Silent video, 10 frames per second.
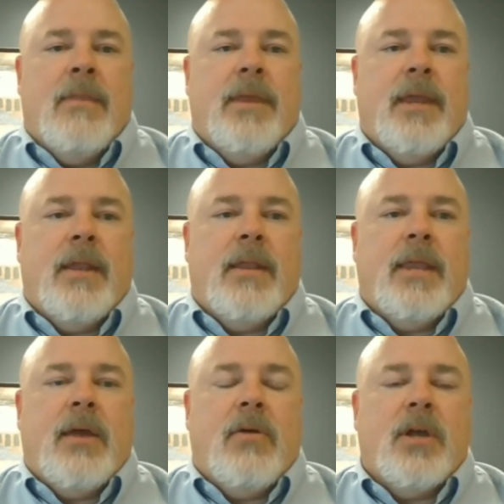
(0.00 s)
then
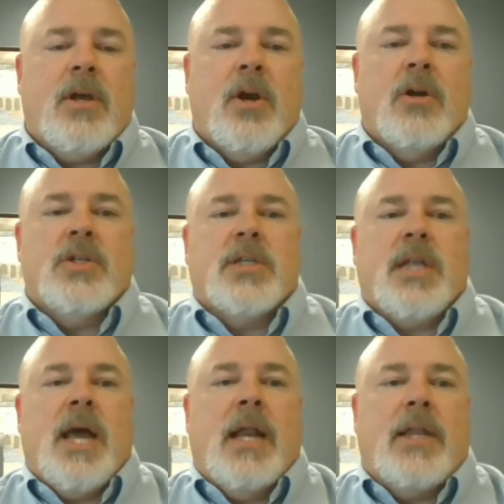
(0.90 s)
they'll encourage the
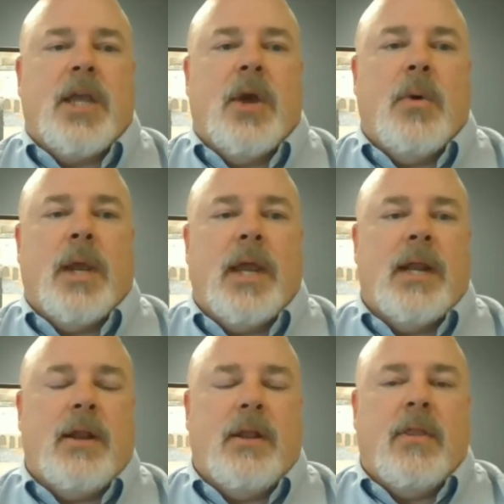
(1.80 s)
client to go and get
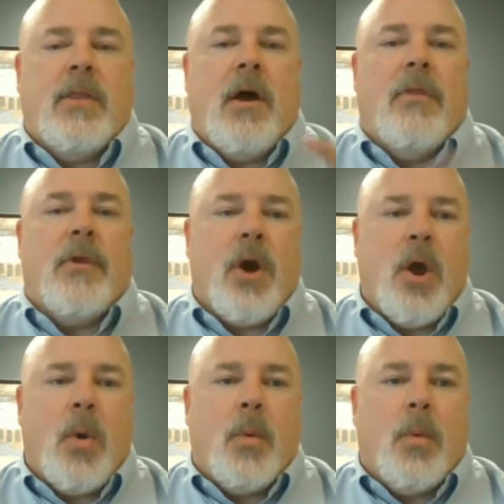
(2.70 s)
it on their
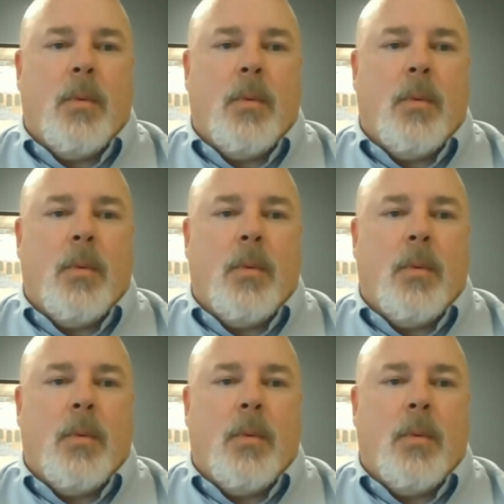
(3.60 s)
own.